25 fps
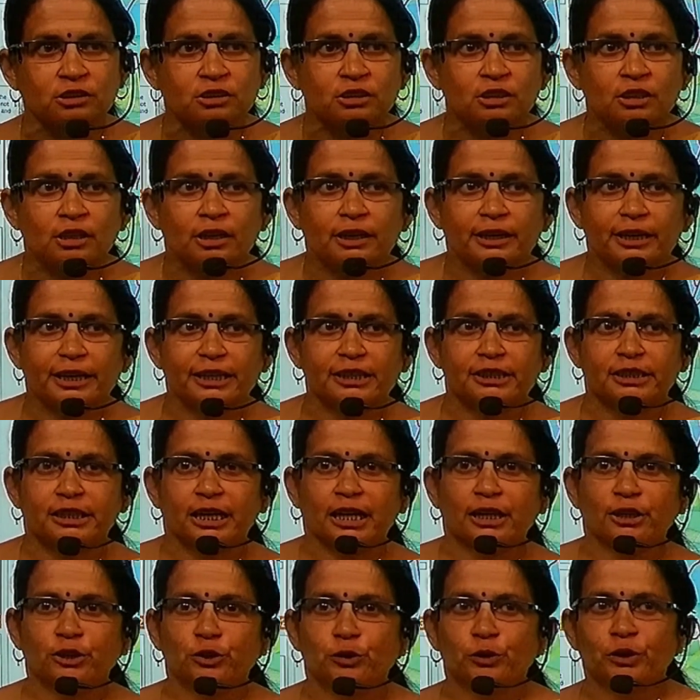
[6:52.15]

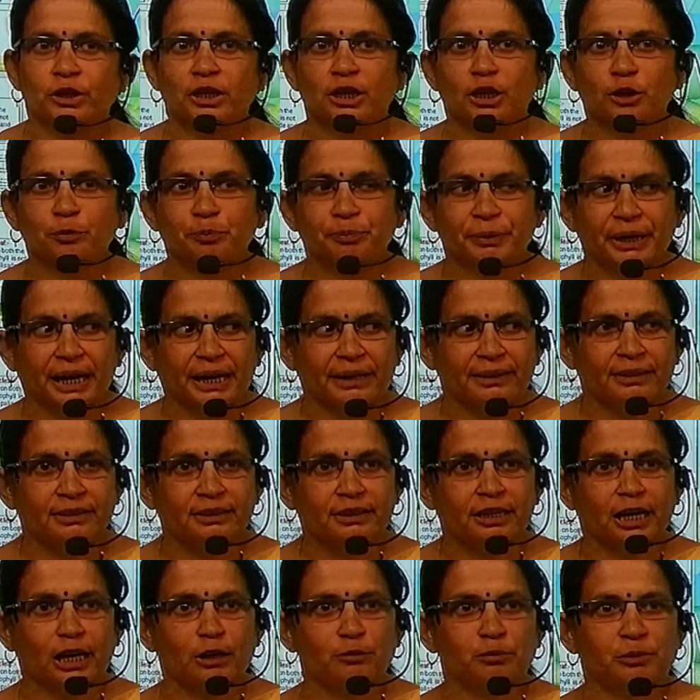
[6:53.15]
rectangular
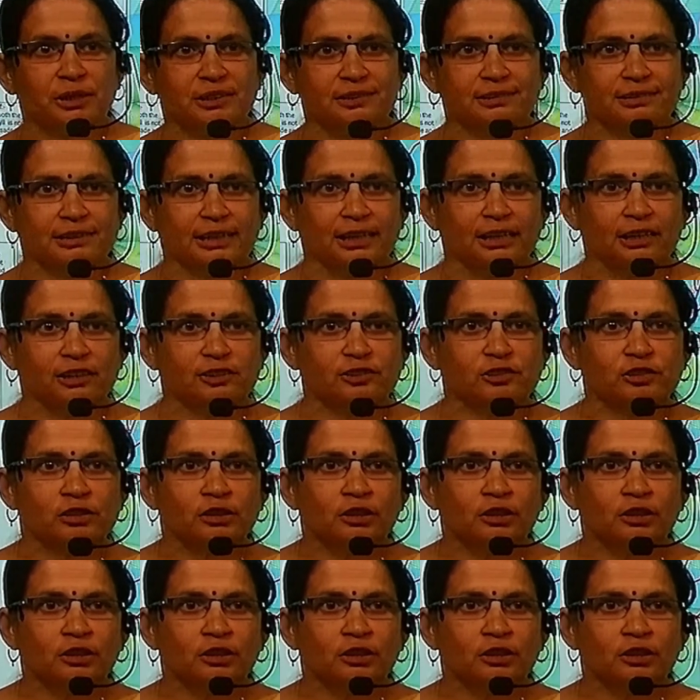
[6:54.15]
parenchyma cells.